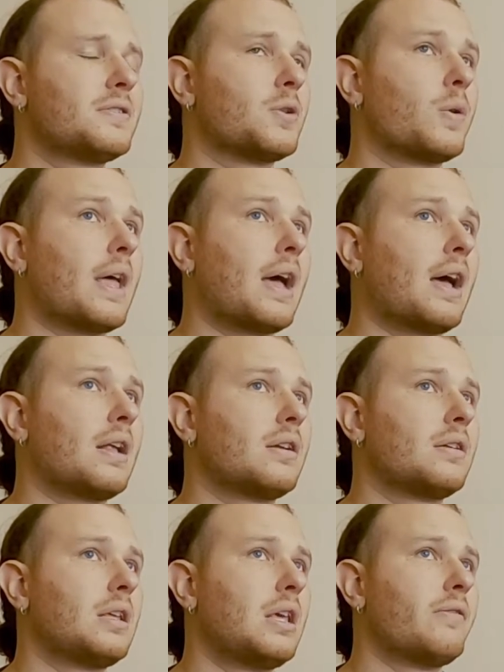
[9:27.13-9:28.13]
so that
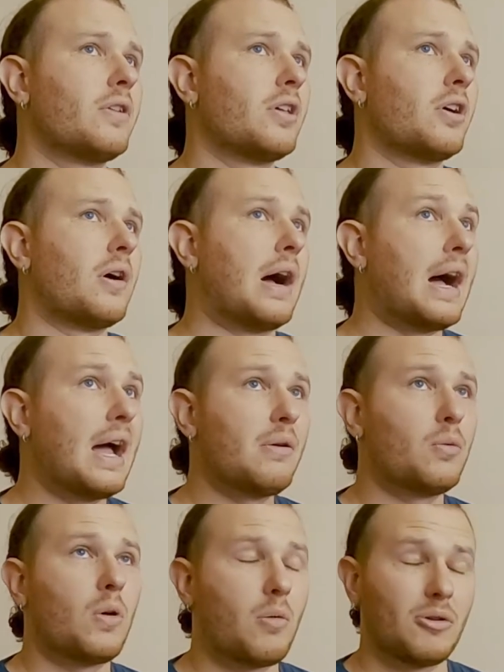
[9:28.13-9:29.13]
even though I
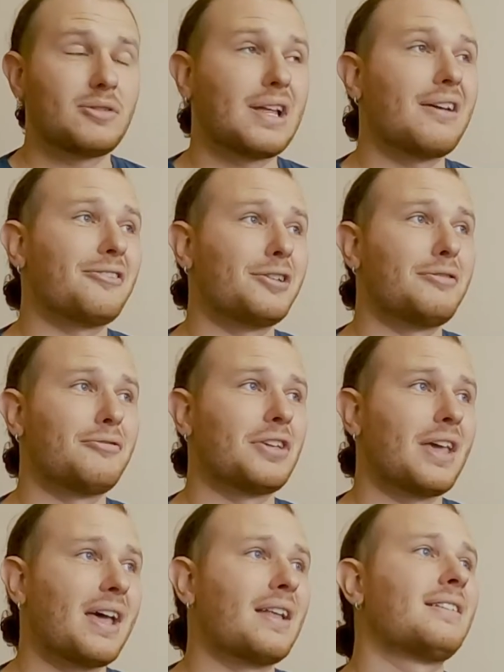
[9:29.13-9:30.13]
will almost definitely
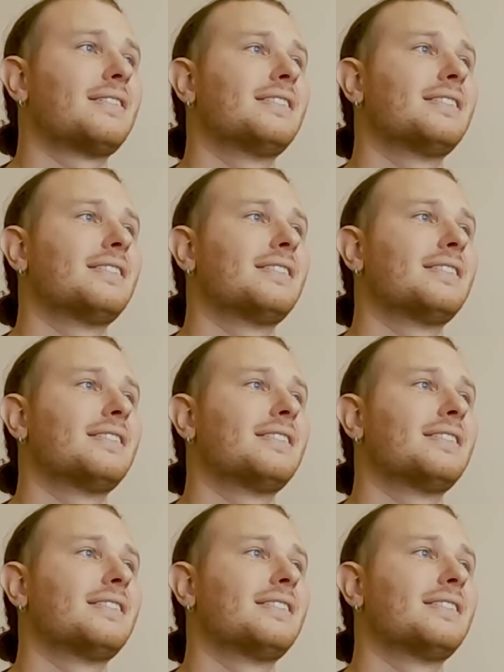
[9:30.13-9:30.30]
forget,